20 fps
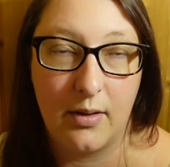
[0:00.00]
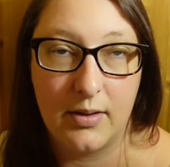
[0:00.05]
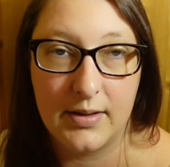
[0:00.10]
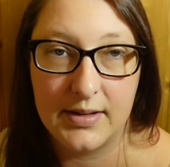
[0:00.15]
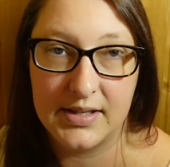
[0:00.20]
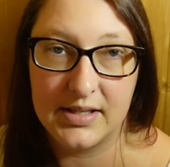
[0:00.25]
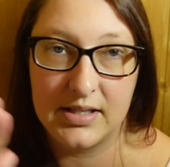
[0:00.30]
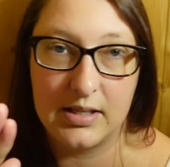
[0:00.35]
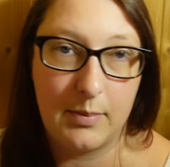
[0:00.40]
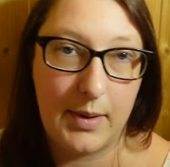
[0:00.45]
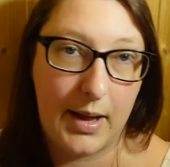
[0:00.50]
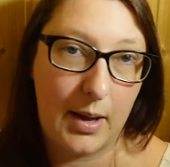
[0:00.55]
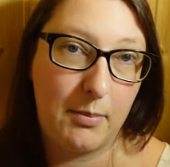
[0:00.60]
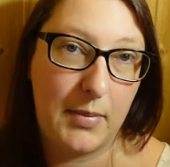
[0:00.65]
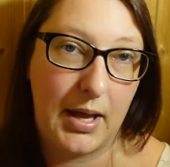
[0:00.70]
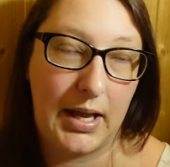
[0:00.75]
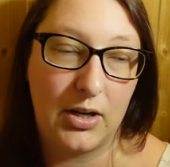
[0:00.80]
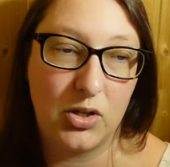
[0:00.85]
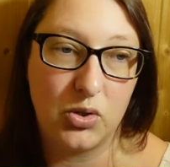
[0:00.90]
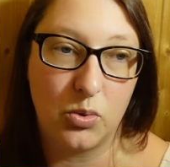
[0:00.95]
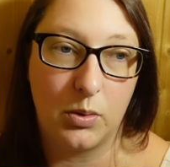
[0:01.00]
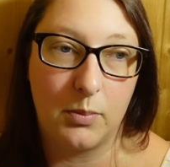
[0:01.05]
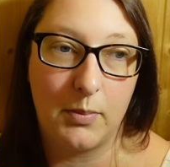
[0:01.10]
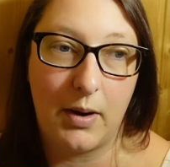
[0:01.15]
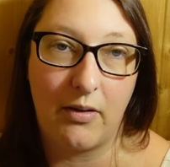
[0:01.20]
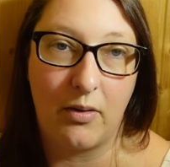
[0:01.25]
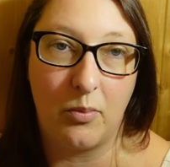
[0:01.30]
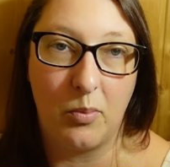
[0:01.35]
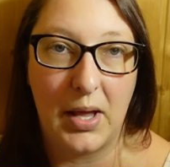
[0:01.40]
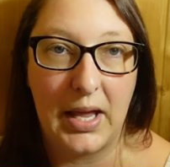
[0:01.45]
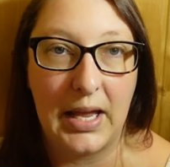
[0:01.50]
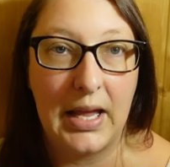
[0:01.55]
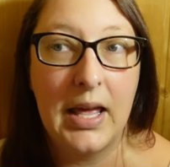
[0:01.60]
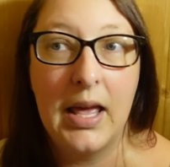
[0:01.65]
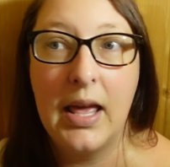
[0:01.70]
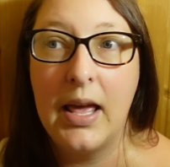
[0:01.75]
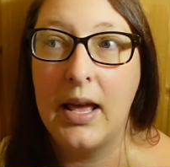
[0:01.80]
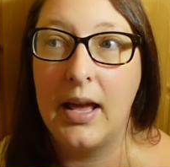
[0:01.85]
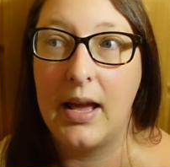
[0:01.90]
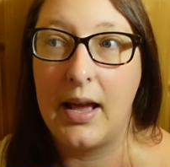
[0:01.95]
This is about me. Do you want to marry me?
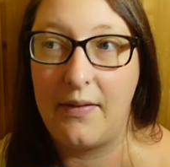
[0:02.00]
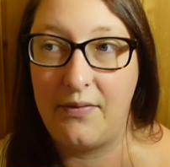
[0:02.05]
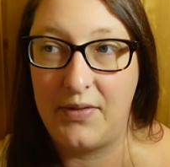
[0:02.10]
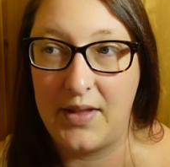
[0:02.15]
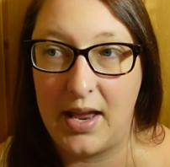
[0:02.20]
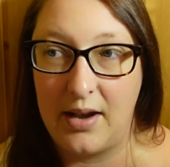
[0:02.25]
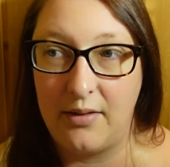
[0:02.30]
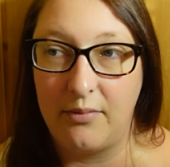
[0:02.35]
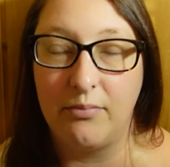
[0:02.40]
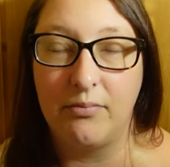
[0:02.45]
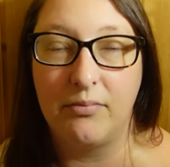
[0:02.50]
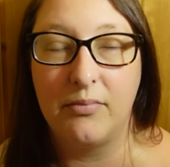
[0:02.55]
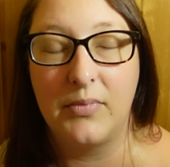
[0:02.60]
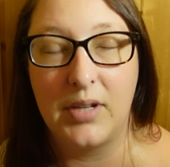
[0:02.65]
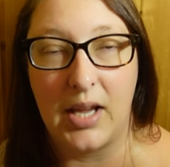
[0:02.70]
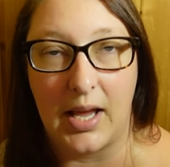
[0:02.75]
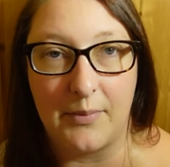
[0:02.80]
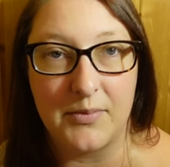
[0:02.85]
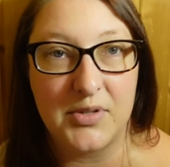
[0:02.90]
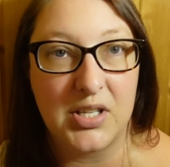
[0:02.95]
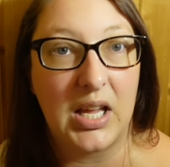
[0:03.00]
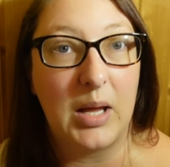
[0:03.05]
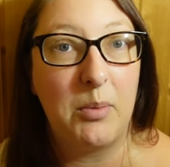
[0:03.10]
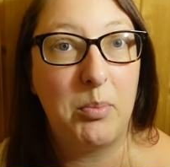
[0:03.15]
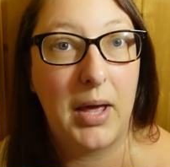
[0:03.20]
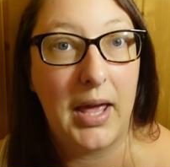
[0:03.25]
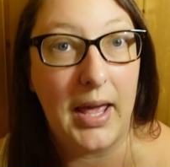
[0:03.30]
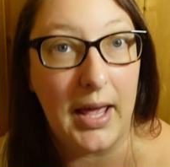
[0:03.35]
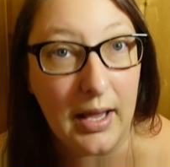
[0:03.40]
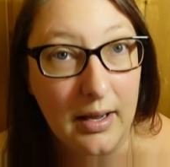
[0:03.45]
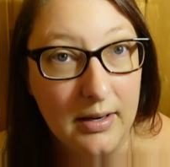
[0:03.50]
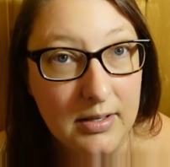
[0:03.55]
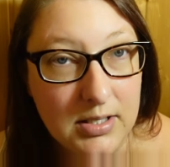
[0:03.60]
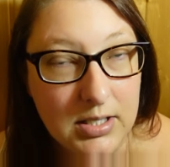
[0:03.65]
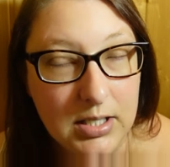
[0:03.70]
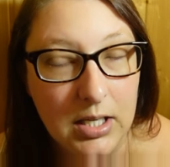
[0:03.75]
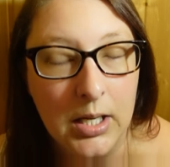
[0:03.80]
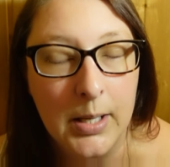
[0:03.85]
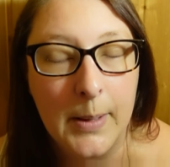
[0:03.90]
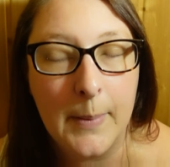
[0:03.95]
And then, yeah, so he
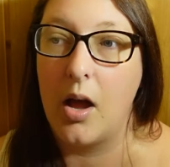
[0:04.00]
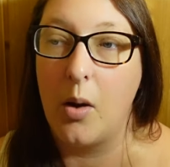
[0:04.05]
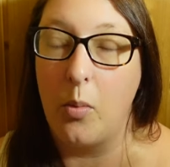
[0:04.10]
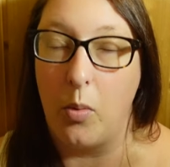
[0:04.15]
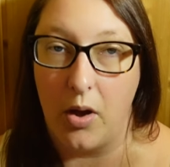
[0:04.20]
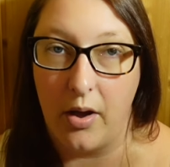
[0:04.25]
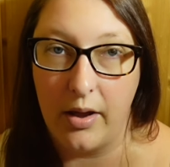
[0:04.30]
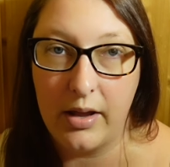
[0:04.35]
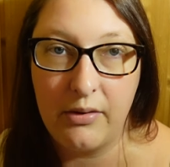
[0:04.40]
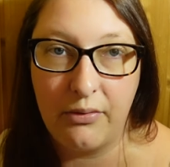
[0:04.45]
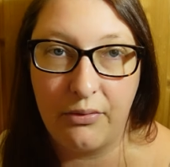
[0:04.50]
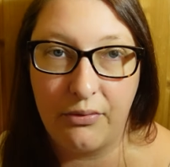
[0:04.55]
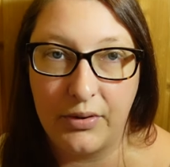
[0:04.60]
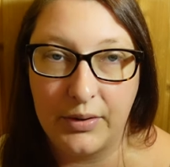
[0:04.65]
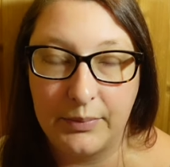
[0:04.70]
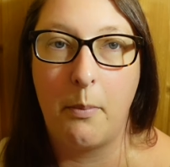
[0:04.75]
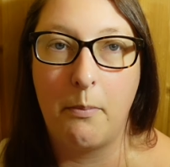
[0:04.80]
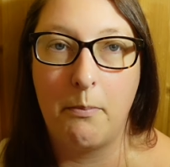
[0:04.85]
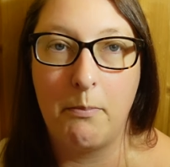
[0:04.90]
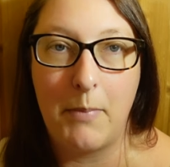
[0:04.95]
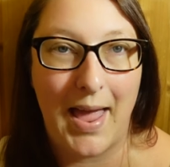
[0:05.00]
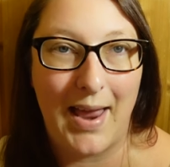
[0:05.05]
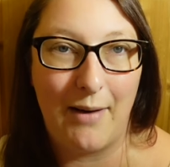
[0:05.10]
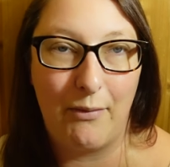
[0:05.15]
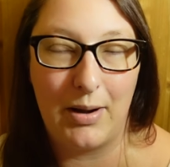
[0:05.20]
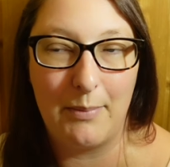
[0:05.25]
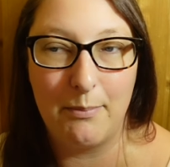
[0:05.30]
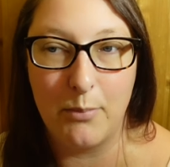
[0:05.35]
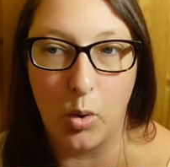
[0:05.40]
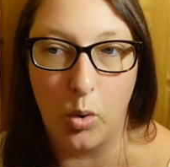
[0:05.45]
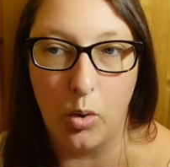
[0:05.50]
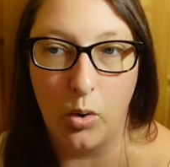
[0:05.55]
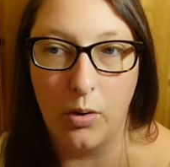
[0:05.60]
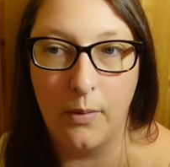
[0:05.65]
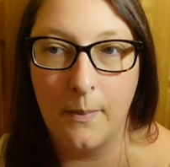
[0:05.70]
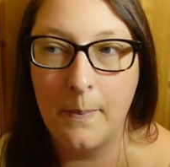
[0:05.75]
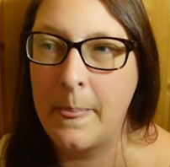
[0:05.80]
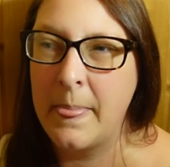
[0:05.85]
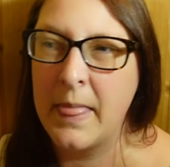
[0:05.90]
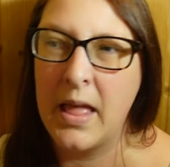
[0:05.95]
picked a wife, Mary
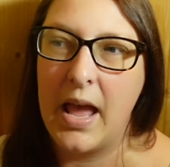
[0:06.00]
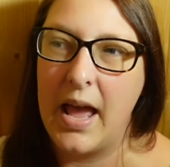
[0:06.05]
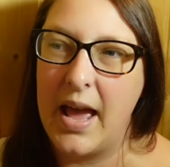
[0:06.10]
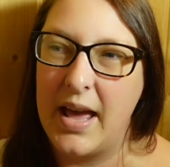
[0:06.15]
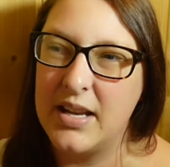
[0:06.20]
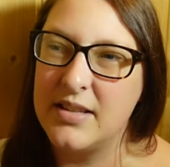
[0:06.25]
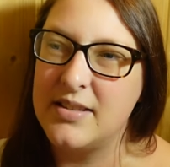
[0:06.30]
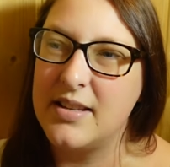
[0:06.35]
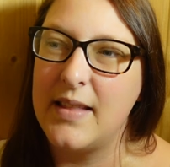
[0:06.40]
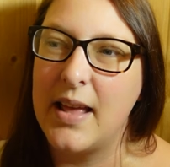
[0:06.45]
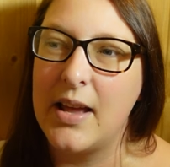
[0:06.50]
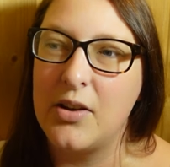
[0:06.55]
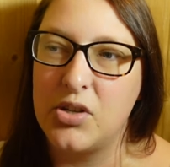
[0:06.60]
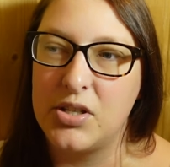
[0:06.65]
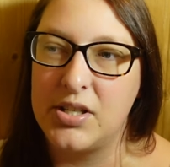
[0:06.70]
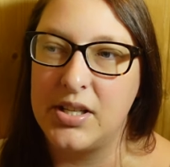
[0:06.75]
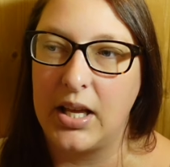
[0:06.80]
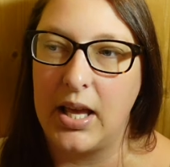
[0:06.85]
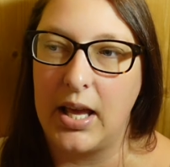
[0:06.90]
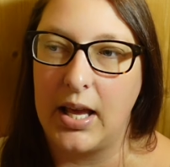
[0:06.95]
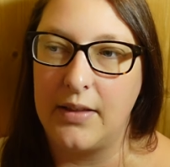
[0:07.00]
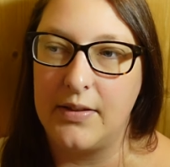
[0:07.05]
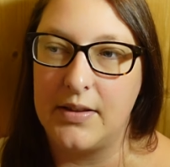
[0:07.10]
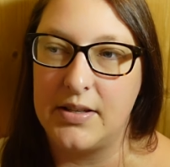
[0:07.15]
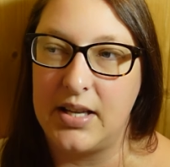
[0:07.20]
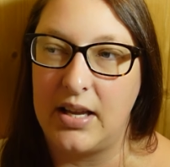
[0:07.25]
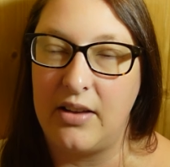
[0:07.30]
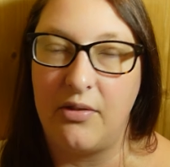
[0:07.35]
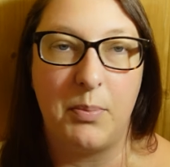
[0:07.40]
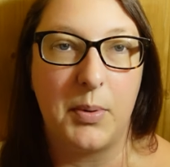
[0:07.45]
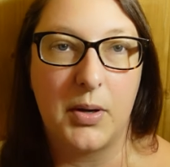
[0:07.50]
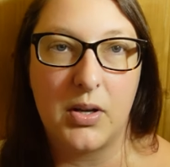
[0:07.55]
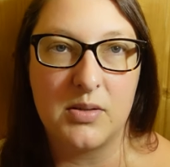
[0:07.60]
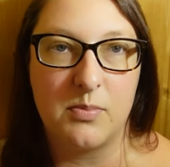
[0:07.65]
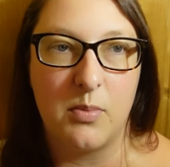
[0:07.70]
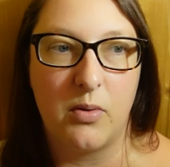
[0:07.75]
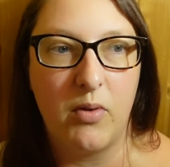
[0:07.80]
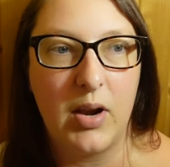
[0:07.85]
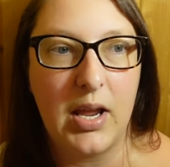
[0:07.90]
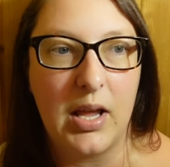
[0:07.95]
Moore. And isn't that just a kick in the teeth? Because
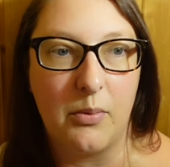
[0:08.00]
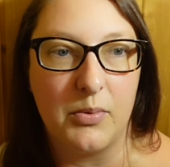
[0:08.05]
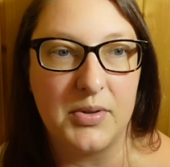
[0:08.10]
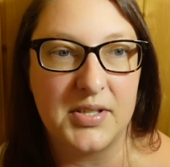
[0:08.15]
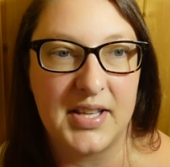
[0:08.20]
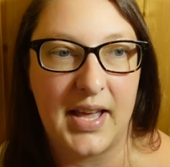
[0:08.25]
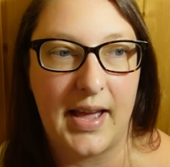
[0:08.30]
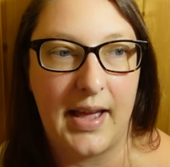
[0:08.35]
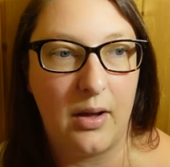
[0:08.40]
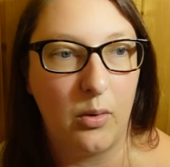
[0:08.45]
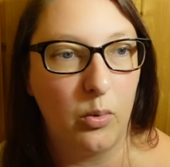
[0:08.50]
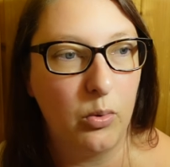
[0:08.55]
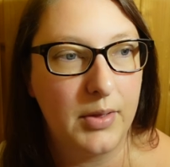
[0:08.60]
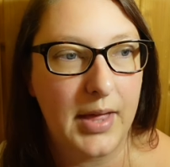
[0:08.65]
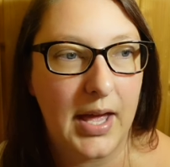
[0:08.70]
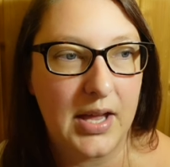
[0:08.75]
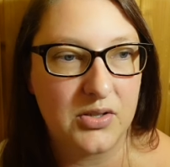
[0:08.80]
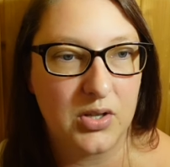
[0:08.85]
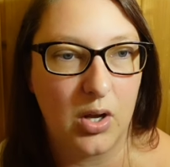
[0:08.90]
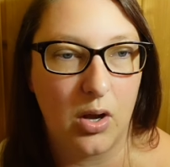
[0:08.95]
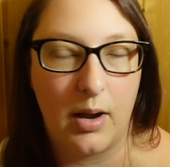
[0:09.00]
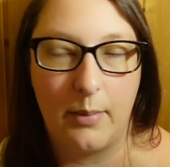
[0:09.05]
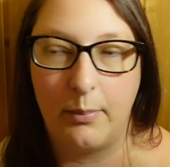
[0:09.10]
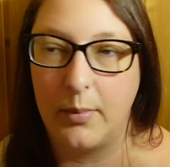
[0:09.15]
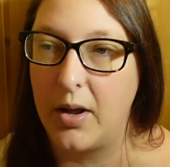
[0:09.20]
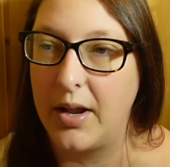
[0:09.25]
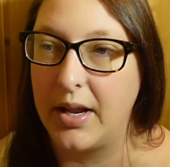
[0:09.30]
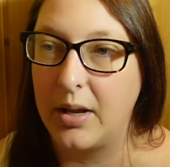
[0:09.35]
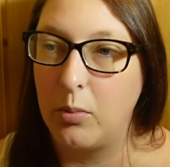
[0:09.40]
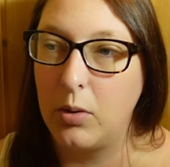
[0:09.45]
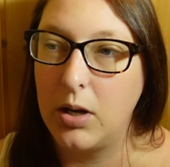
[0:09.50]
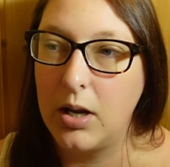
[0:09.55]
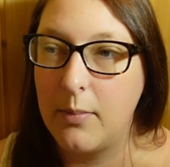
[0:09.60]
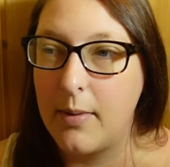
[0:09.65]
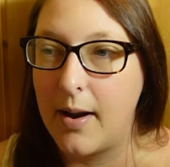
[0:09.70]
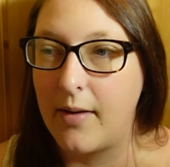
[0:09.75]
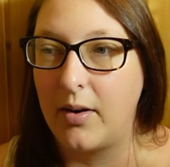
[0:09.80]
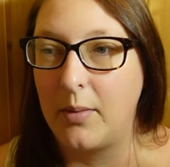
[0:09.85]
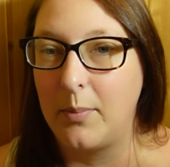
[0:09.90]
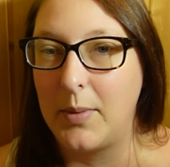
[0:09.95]
Maria was there all that time, like, will you
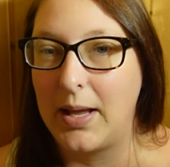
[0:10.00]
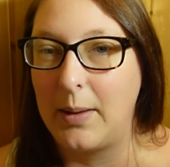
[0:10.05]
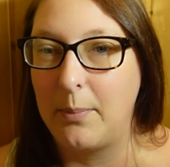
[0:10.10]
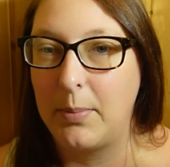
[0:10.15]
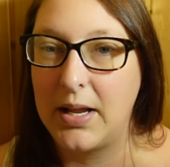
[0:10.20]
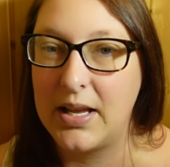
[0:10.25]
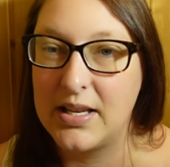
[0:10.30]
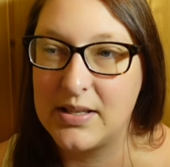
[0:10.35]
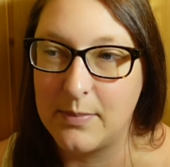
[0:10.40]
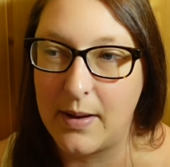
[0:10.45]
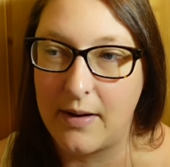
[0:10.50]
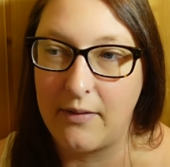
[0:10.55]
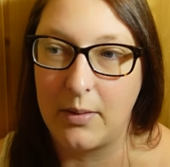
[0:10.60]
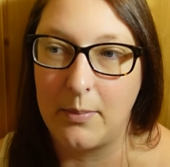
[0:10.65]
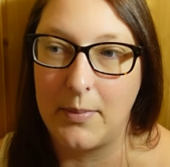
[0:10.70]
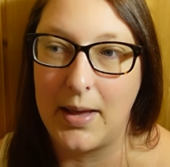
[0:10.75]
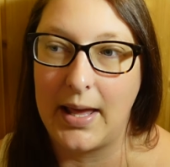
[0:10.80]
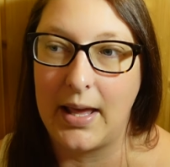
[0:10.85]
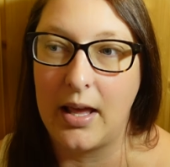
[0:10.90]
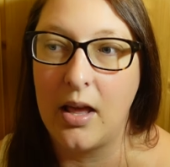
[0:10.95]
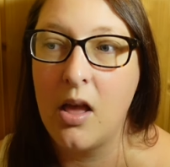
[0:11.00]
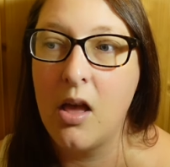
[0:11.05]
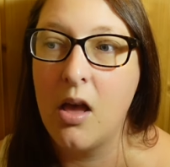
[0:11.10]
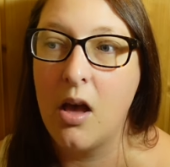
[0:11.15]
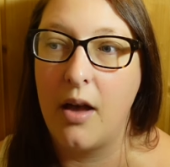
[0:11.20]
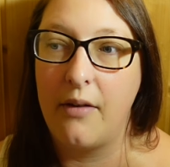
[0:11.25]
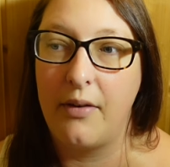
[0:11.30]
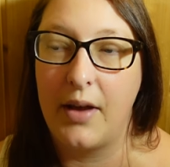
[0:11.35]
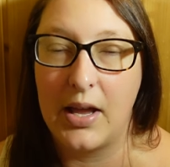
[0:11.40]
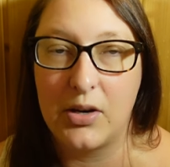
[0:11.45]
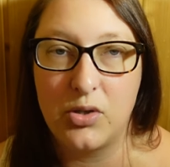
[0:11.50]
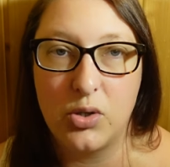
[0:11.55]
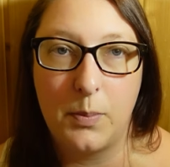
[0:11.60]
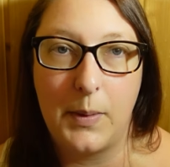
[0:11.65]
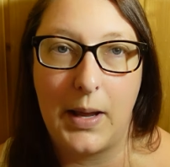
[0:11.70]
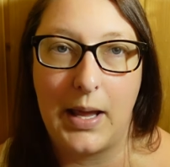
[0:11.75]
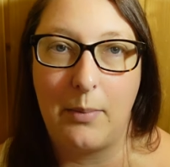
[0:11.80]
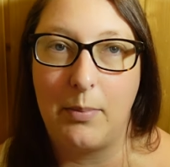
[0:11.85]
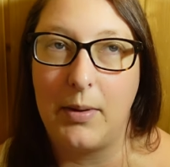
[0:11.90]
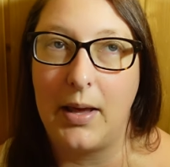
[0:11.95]
marry me? Please marry me. I've had your
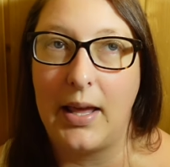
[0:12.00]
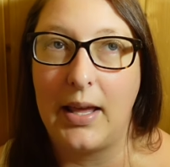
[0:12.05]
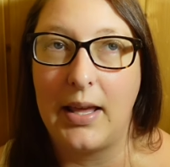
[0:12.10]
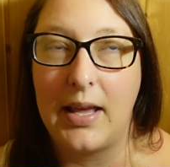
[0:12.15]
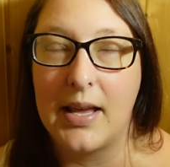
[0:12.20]
baby.